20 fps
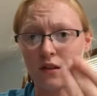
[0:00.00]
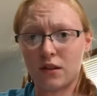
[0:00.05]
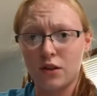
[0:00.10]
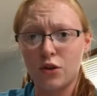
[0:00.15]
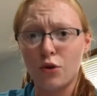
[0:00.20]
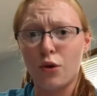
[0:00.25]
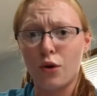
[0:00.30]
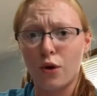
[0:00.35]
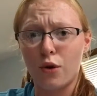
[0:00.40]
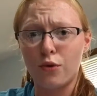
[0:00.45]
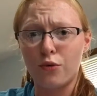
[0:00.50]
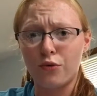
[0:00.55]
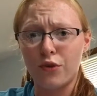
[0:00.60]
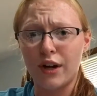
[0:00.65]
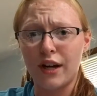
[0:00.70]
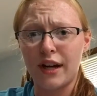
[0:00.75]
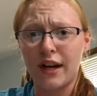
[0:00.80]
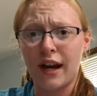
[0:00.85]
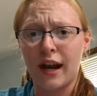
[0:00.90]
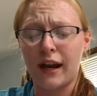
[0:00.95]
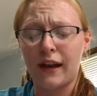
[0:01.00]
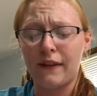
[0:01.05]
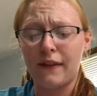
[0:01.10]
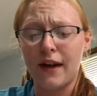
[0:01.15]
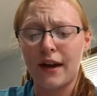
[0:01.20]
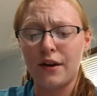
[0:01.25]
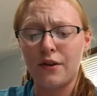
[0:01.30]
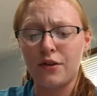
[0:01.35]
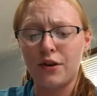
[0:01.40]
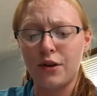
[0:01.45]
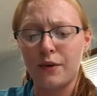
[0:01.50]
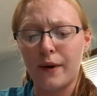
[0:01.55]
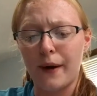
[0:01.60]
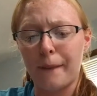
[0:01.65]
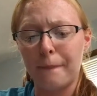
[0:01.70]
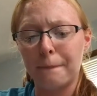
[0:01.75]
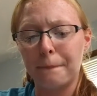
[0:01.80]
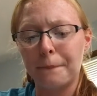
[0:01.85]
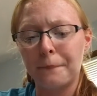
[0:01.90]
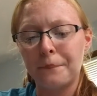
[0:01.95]
your own reading that you're
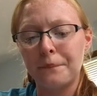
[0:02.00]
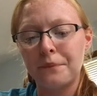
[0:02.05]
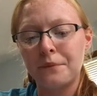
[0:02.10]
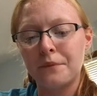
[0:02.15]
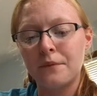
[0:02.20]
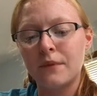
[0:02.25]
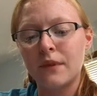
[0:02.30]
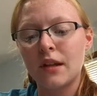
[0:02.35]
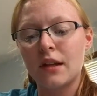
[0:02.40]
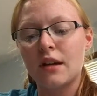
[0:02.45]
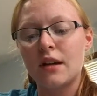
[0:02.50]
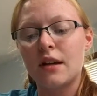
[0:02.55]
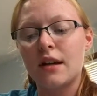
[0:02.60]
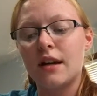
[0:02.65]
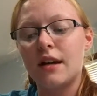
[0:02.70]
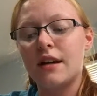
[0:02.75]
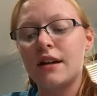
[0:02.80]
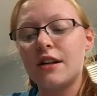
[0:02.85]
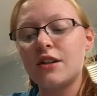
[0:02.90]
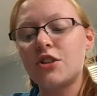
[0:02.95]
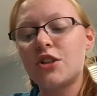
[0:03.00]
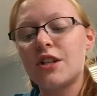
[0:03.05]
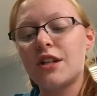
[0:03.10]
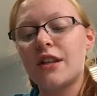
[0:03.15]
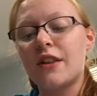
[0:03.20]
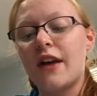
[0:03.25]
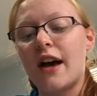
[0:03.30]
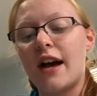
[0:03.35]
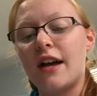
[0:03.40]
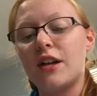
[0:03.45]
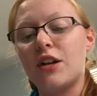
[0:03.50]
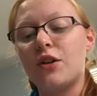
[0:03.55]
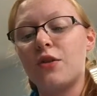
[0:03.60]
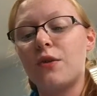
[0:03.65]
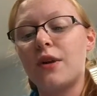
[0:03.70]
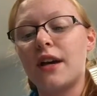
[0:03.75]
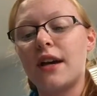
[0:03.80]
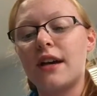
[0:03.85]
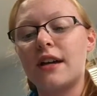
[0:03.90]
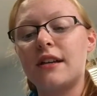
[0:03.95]
doing. In addition to that, you
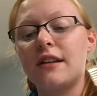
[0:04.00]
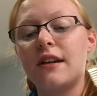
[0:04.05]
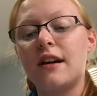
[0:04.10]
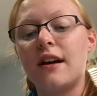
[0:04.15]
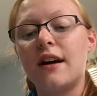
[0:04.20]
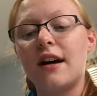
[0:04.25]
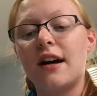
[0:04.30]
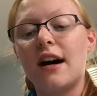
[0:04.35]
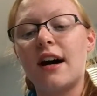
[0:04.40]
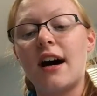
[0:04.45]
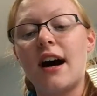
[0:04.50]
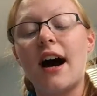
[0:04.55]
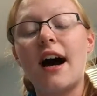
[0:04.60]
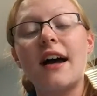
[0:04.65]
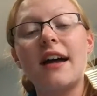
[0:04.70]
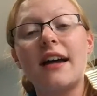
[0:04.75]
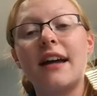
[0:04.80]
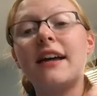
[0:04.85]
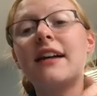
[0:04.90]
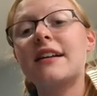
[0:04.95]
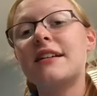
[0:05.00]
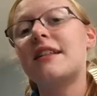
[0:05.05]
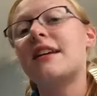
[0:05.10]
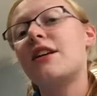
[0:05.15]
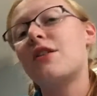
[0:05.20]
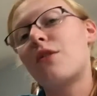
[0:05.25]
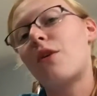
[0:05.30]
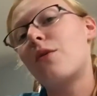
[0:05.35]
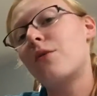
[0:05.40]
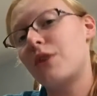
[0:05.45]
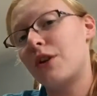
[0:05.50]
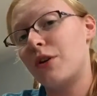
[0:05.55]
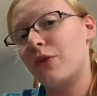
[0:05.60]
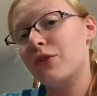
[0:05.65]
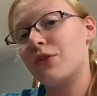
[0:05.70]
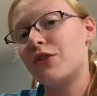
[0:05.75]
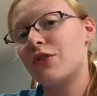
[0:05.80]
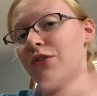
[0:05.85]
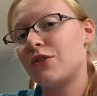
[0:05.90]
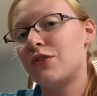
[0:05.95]
can annotate your own
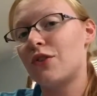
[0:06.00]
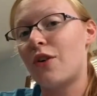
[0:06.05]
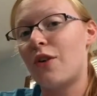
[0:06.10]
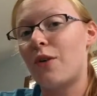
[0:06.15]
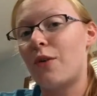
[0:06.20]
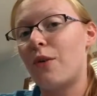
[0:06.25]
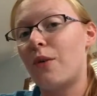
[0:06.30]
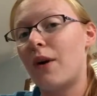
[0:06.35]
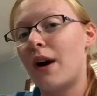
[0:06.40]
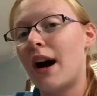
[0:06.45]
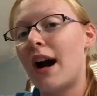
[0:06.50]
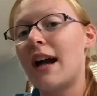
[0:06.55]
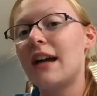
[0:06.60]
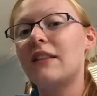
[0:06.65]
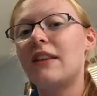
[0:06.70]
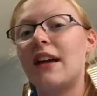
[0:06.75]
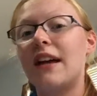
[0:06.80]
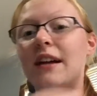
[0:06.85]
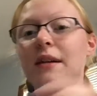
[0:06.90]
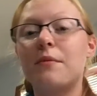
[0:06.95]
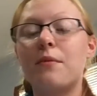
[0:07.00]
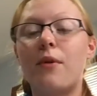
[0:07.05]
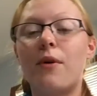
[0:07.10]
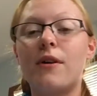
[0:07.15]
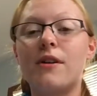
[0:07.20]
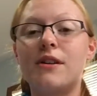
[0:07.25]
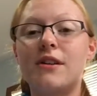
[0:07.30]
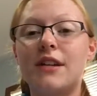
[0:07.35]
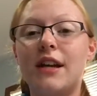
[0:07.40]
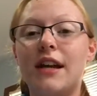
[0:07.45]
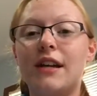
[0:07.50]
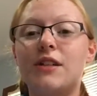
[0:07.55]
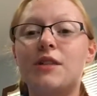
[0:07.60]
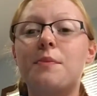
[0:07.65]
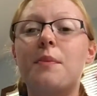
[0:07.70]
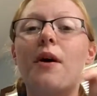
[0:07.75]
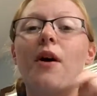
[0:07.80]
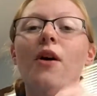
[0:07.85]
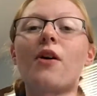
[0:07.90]
notes, so highlight important dates, but